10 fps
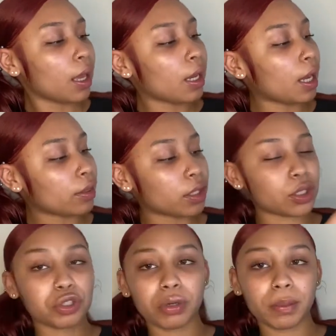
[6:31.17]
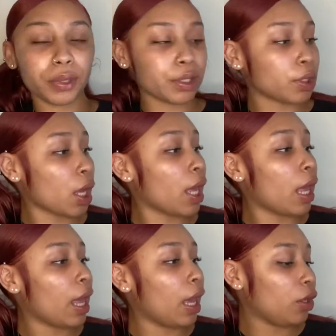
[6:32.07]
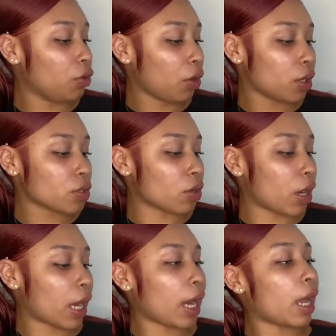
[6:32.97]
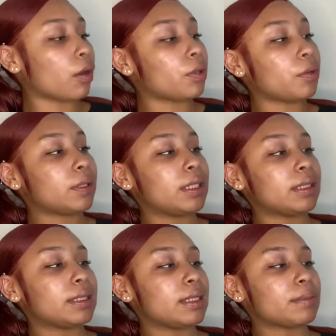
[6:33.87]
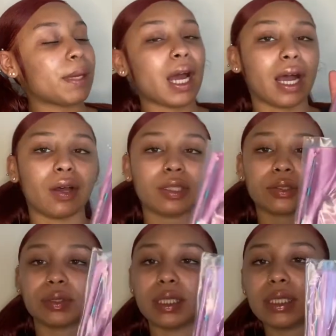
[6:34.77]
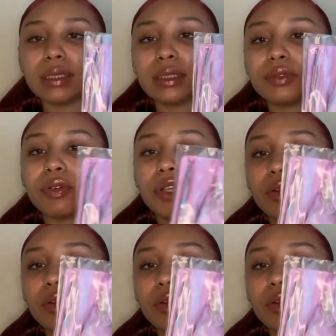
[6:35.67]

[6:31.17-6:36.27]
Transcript: Got the trimmer, and you also got, I don't know what this is, but I also think this is for your